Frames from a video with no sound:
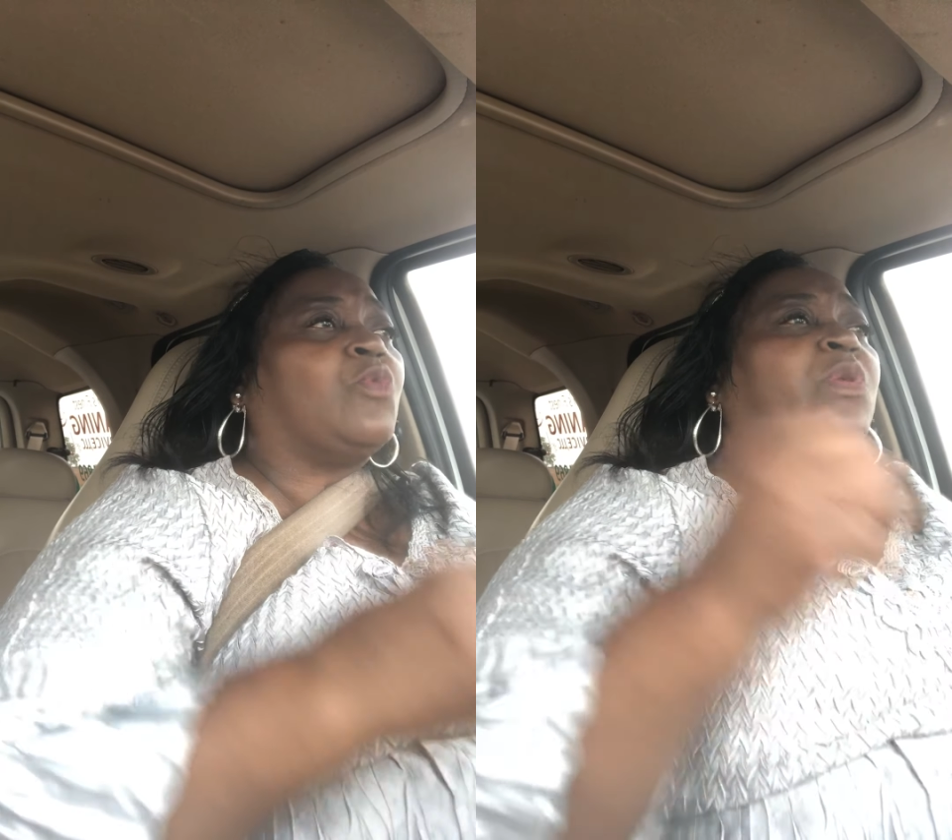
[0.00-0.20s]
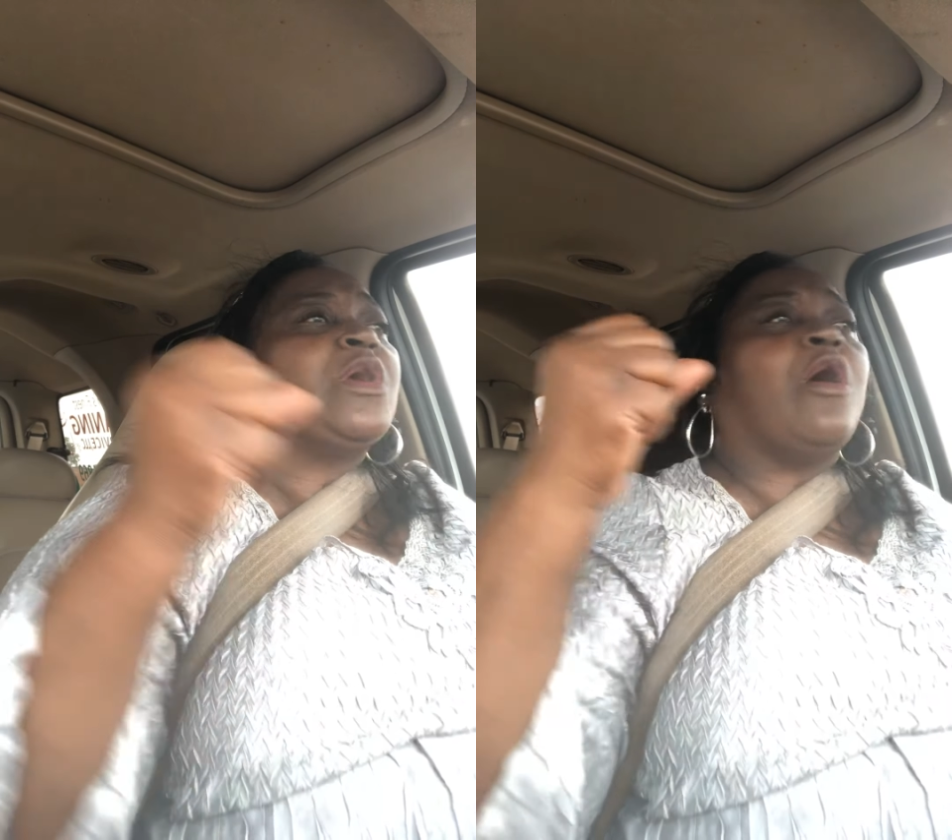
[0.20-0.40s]

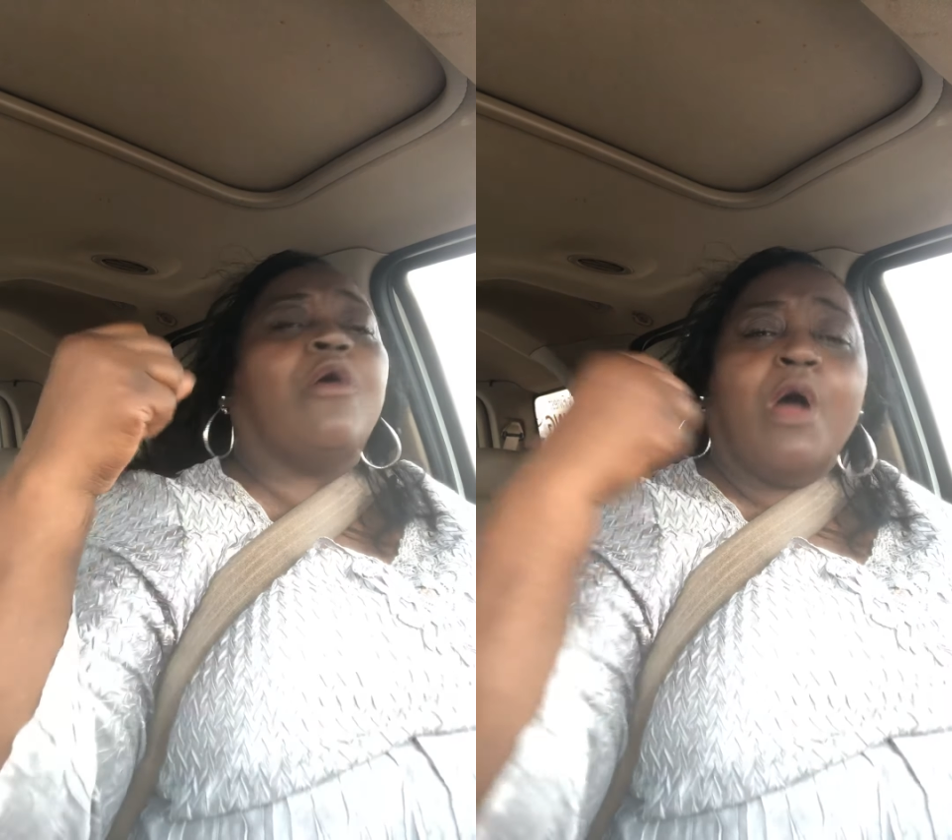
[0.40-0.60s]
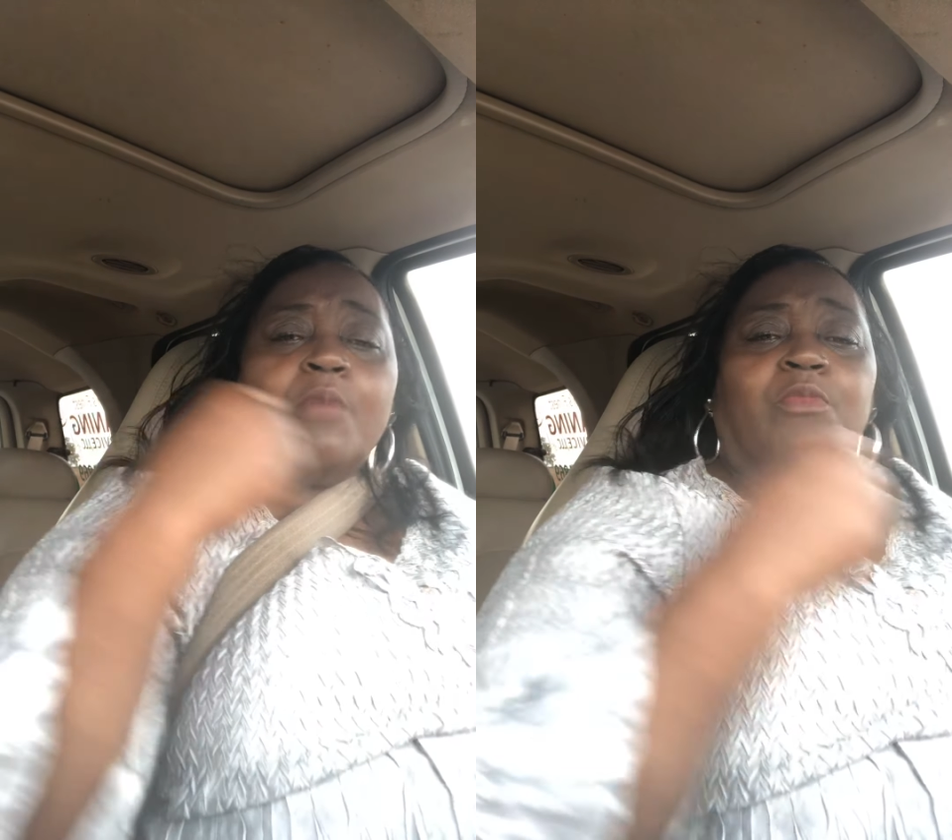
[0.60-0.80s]
and we
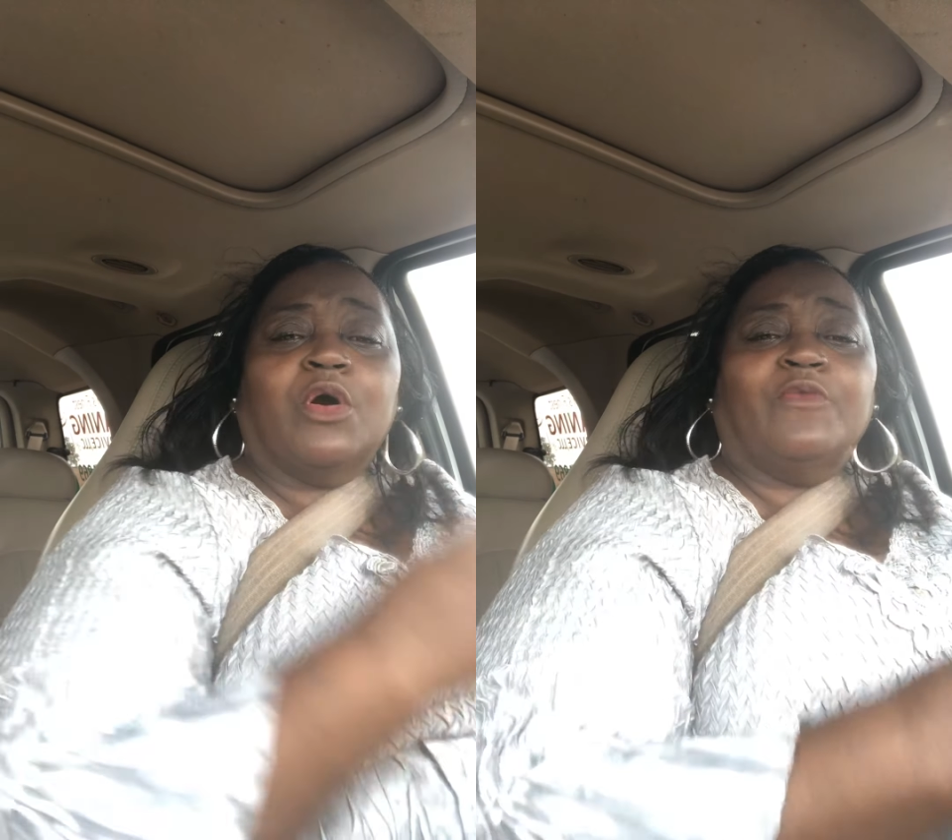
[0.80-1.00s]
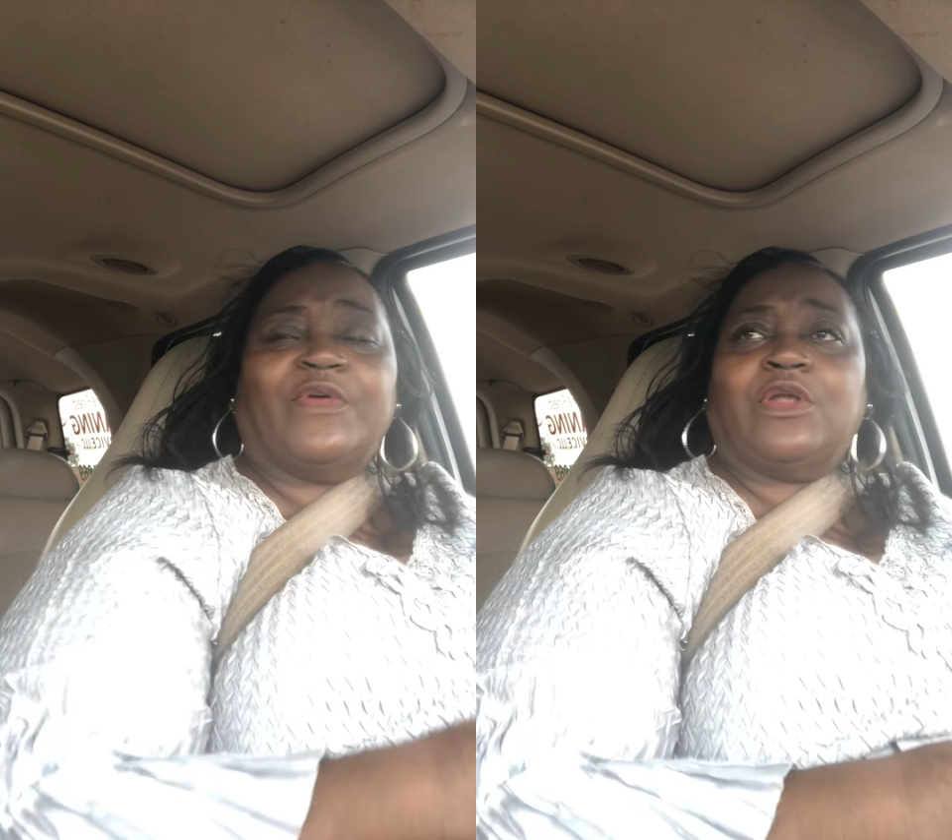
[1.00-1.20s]
gonna
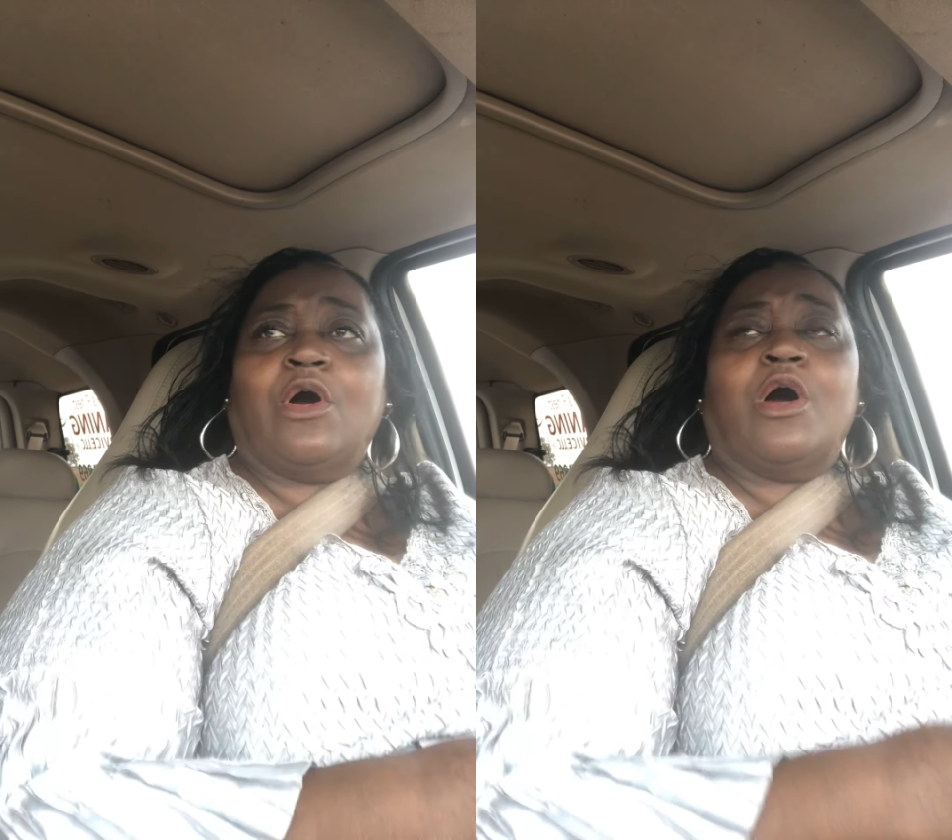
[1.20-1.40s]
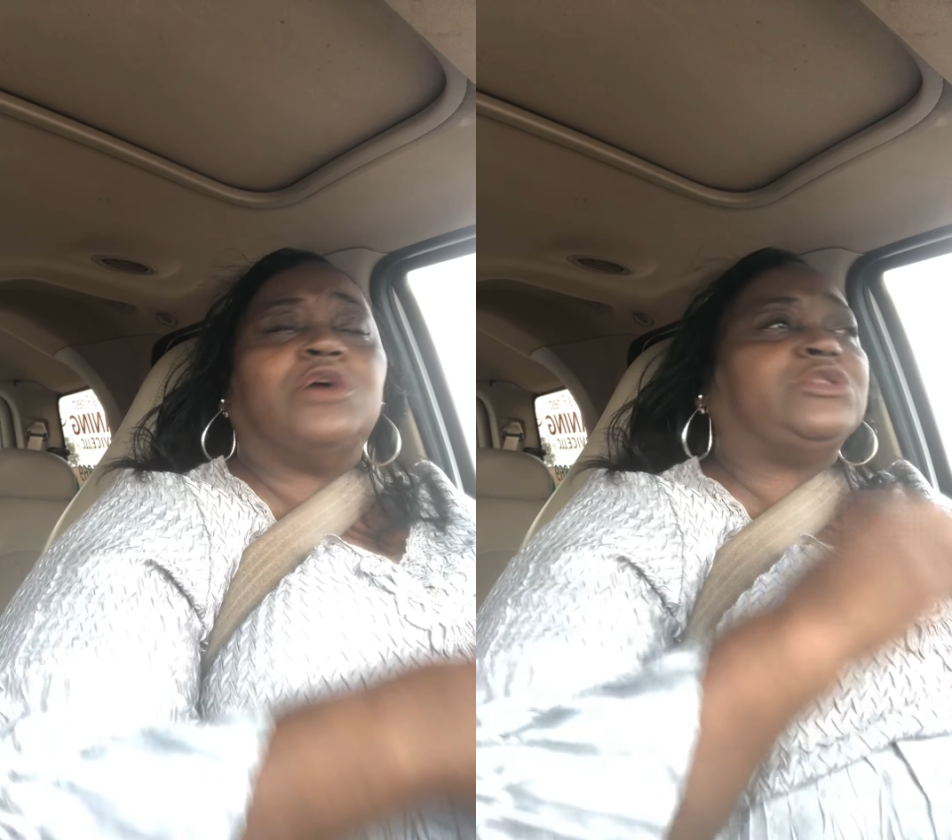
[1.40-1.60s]
move
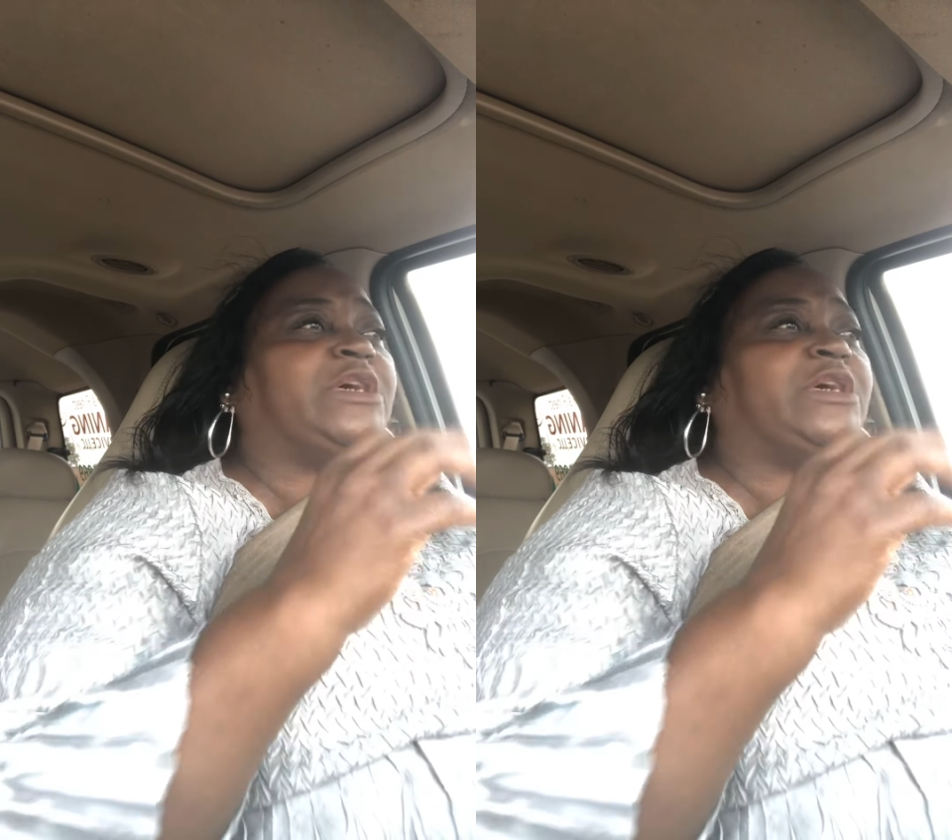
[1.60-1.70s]
along.